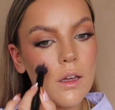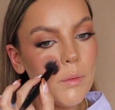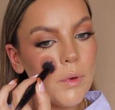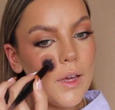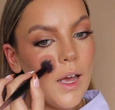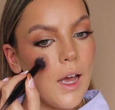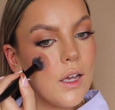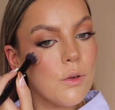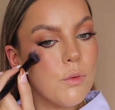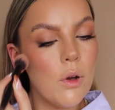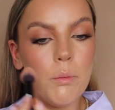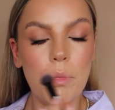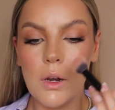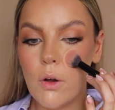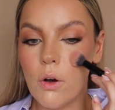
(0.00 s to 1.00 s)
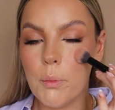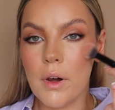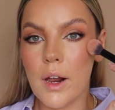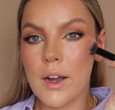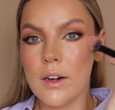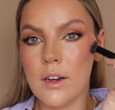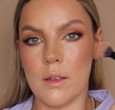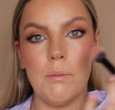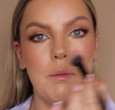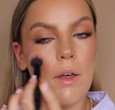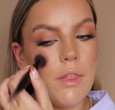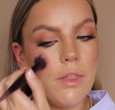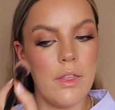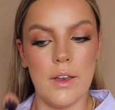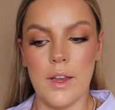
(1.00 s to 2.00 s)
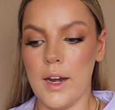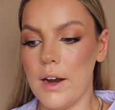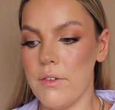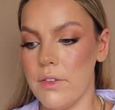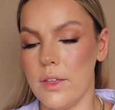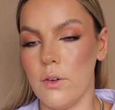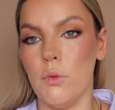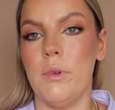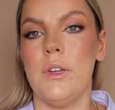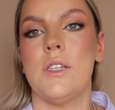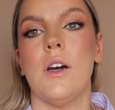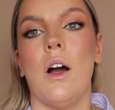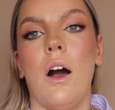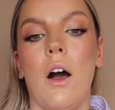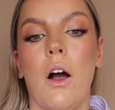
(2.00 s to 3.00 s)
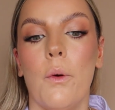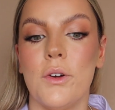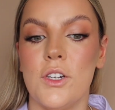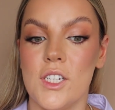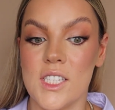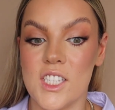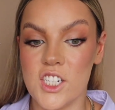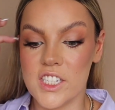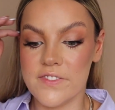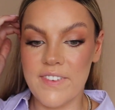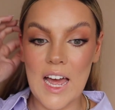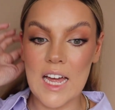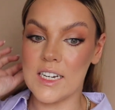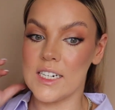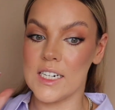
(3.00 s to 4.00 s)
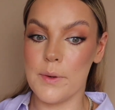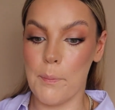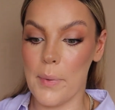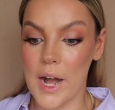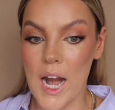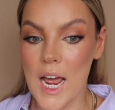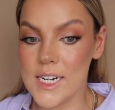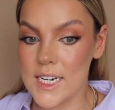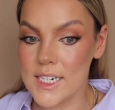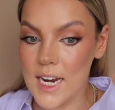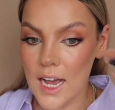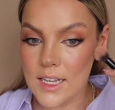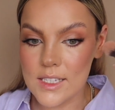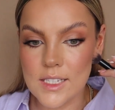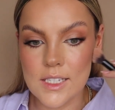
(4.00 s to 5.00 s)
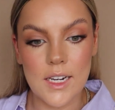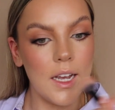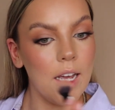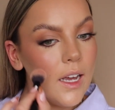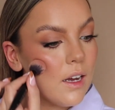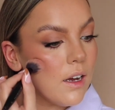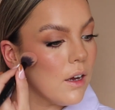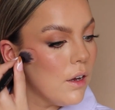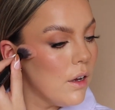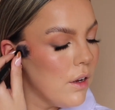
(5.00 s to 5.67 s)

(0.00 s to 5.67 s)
But yeah, it won't be long, it'll be like another month and then everything will be dark, which is just fan-bloody-tastic.